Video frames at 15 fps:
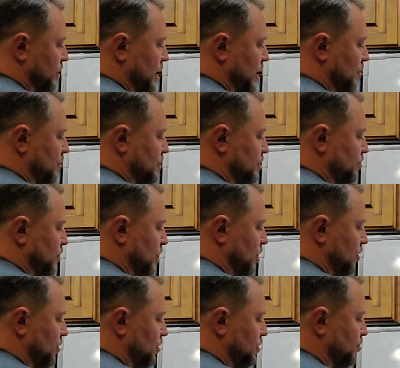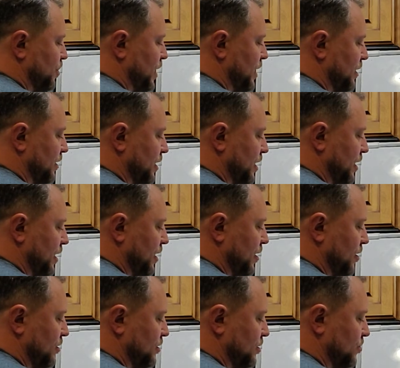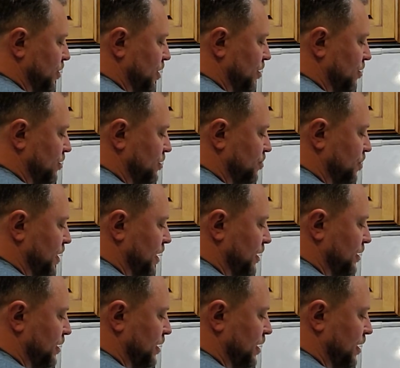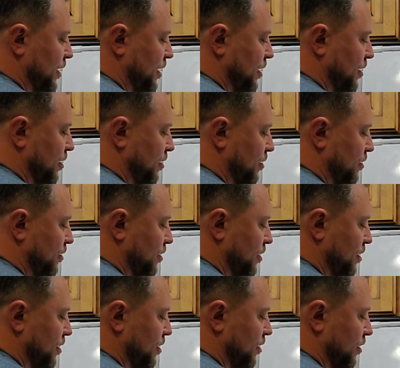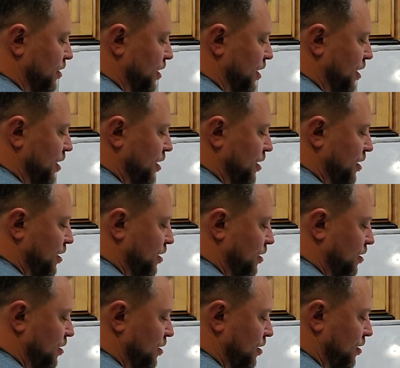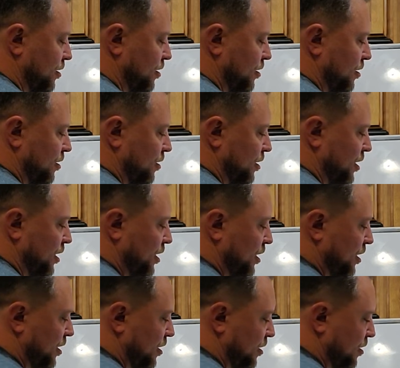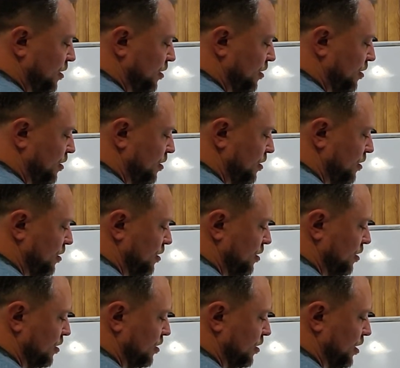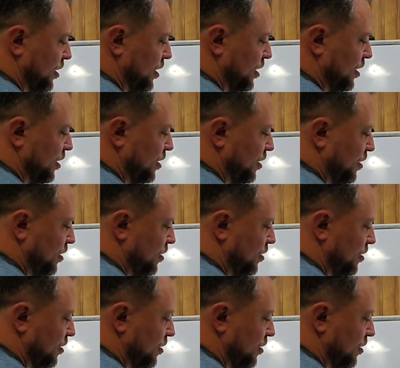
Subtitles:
have a smaller spike there, smaller spike there, there, there, there,